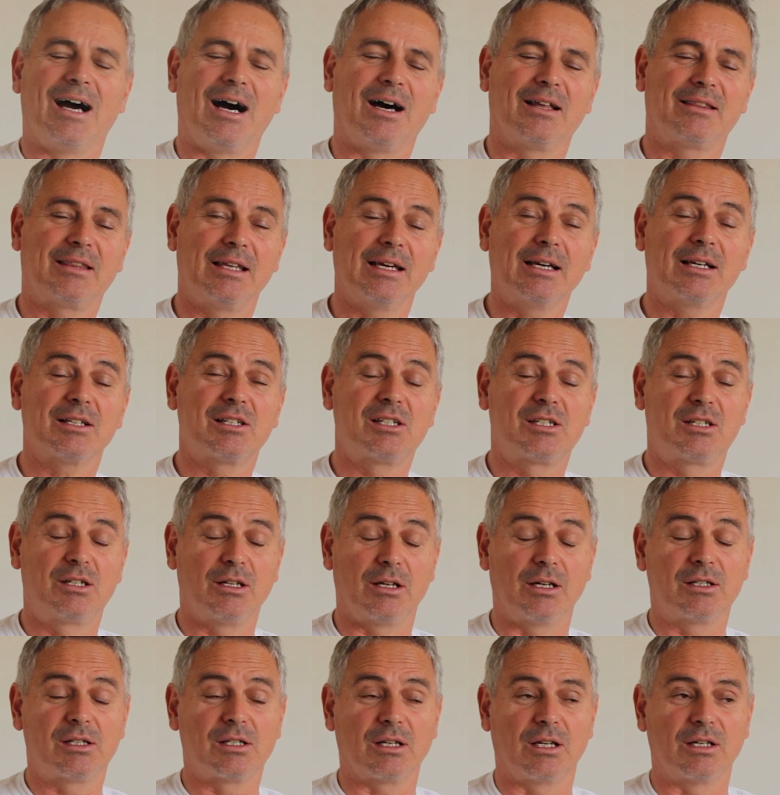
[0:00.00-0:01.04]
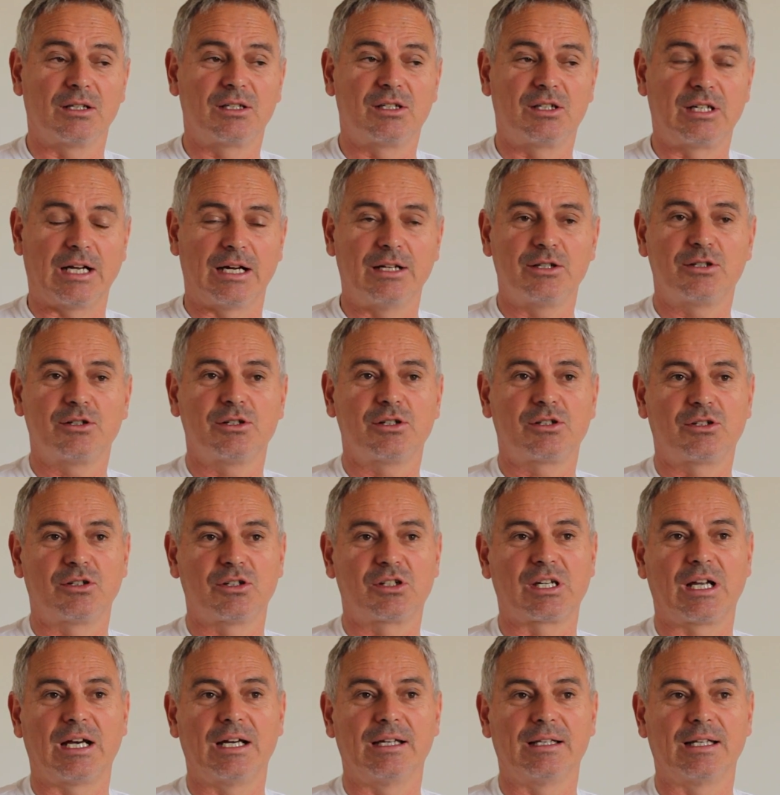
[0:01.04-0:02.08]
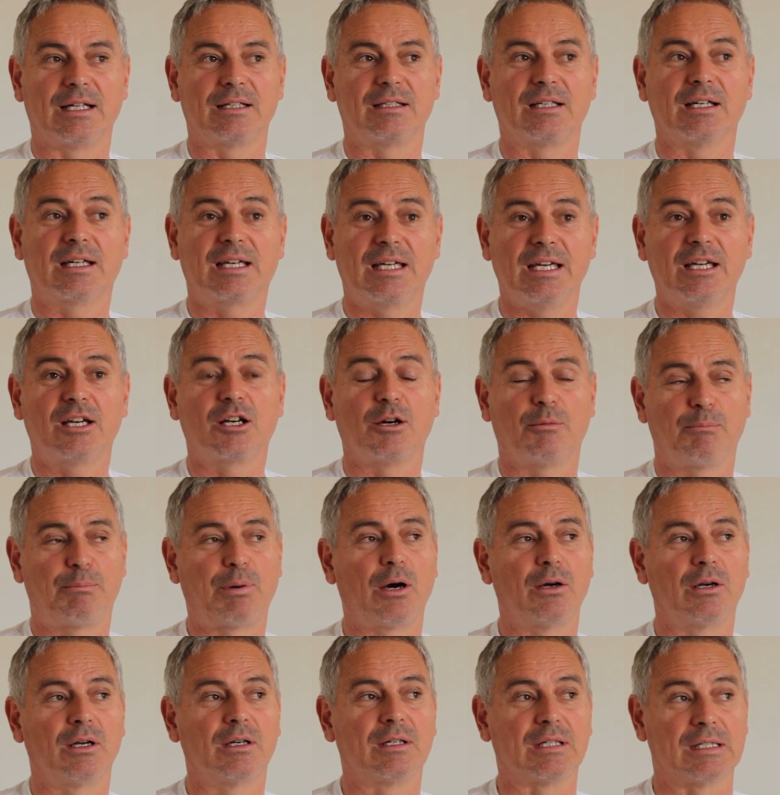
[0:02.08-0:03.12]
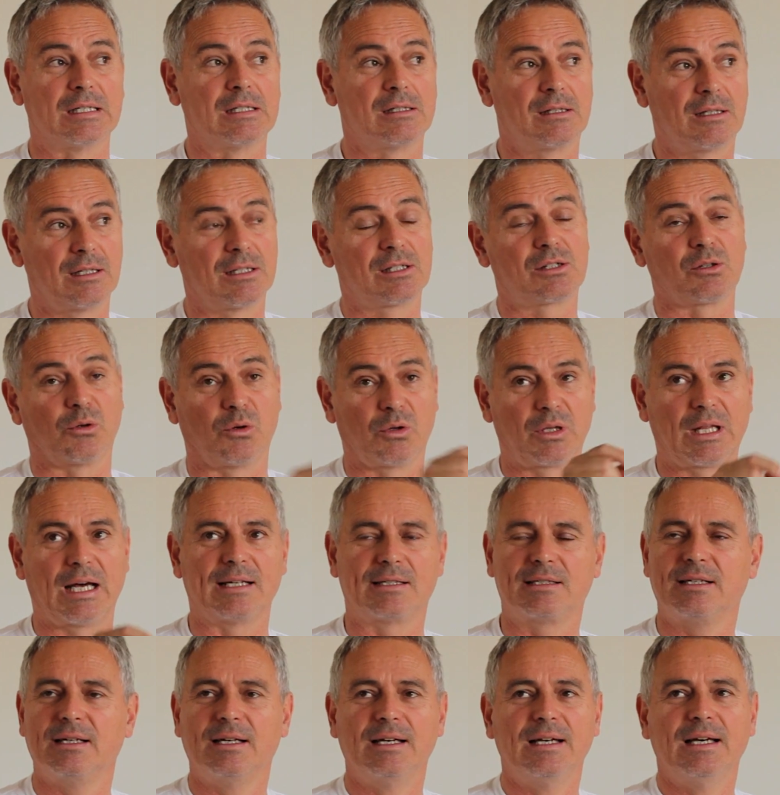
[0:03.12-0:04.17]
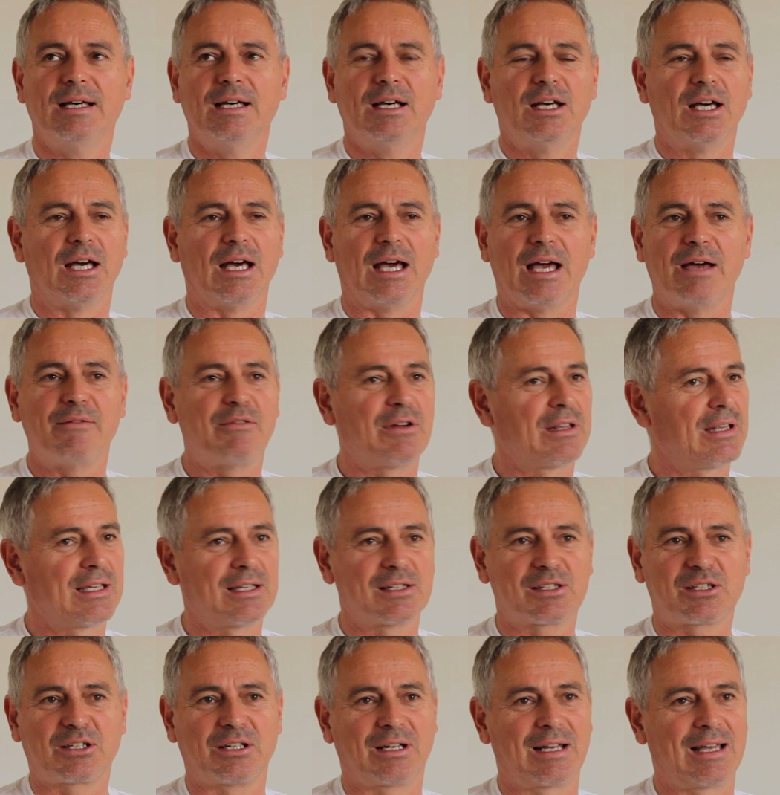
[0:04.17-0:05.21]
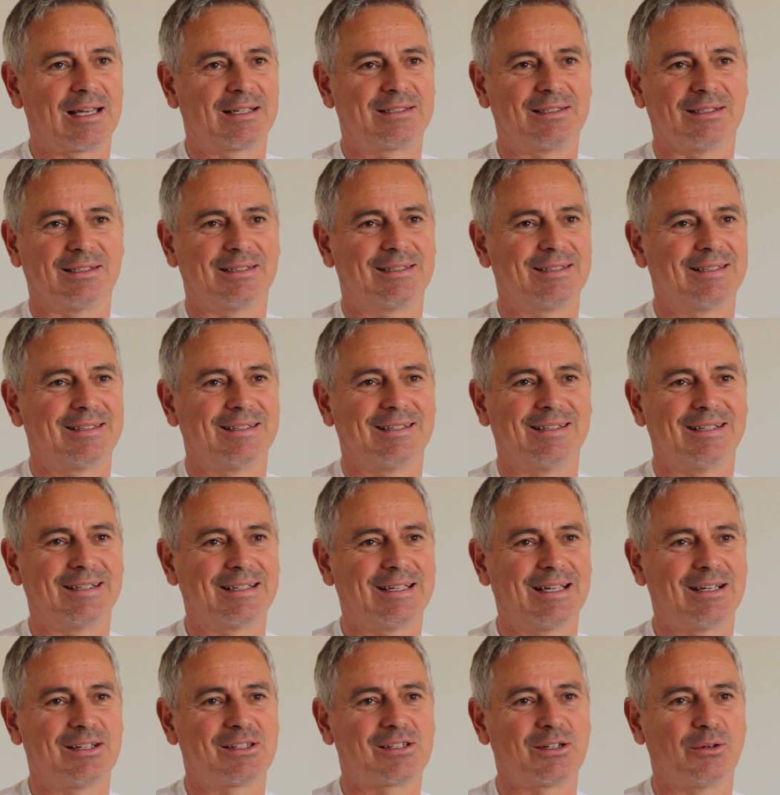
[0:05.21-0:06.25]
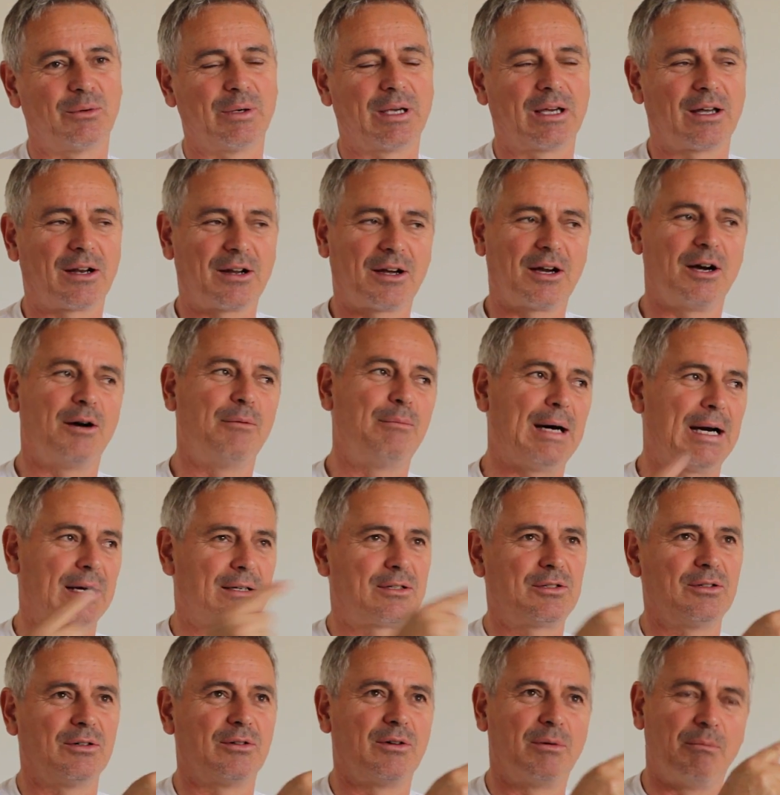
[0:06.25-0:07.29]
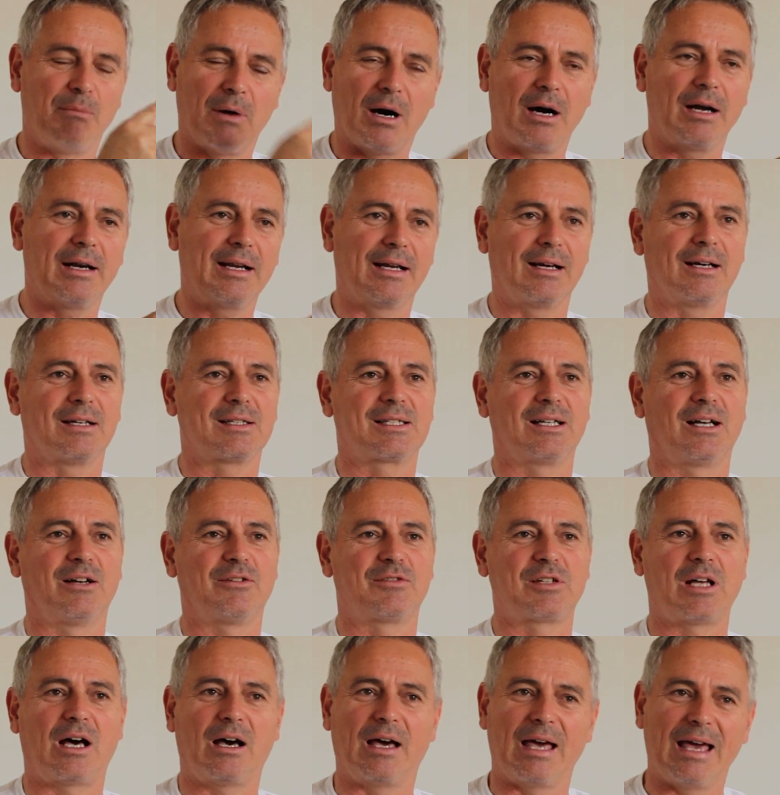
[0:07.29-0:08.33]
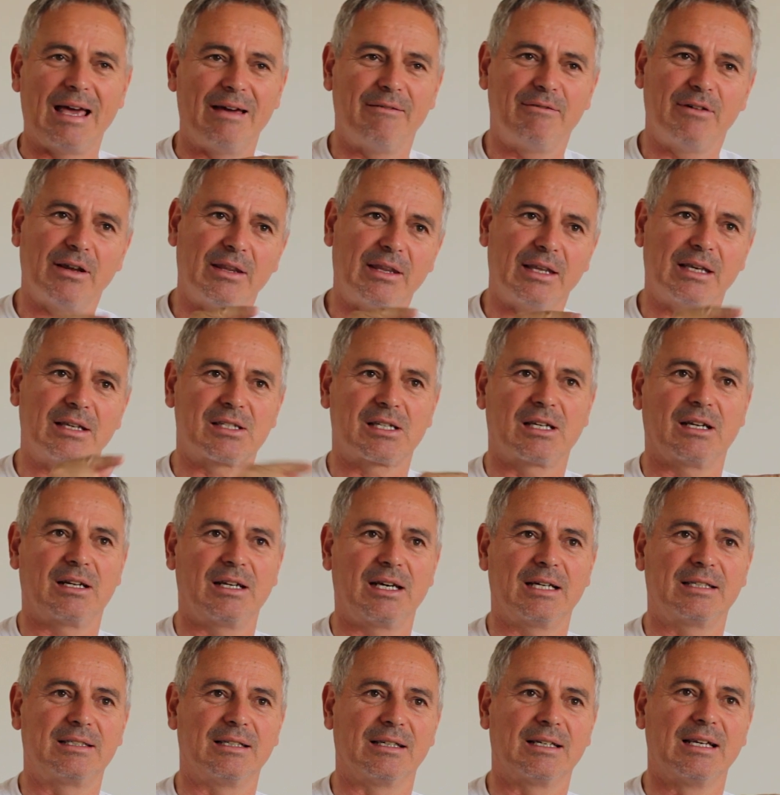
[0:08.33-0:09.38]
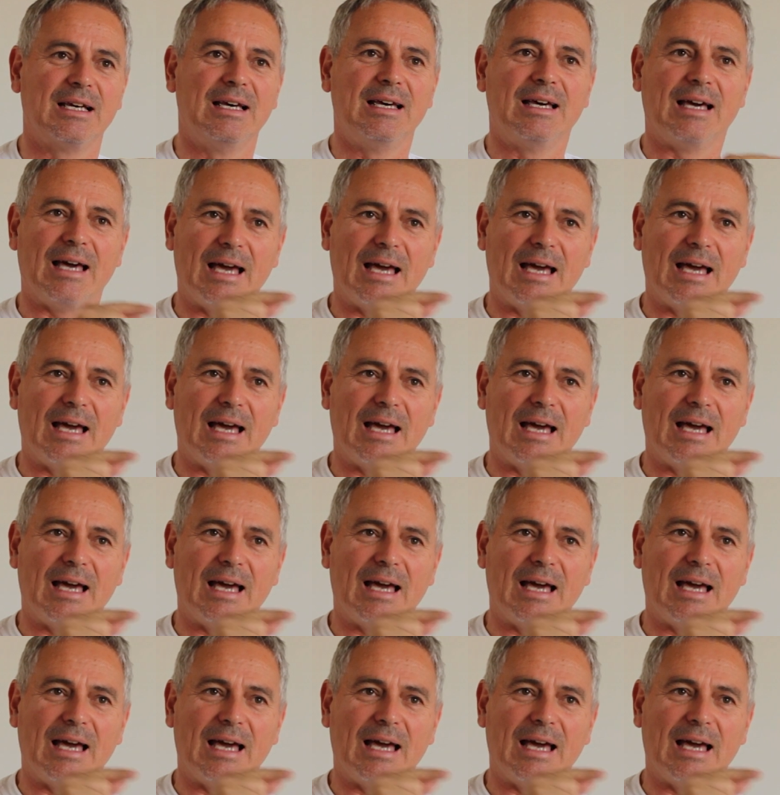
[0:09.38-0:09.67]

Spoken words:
I think it's dangerous to say that the key component is this or that. Everything is connected. Again, so we got to go back to reminding ourselves how everything is connected.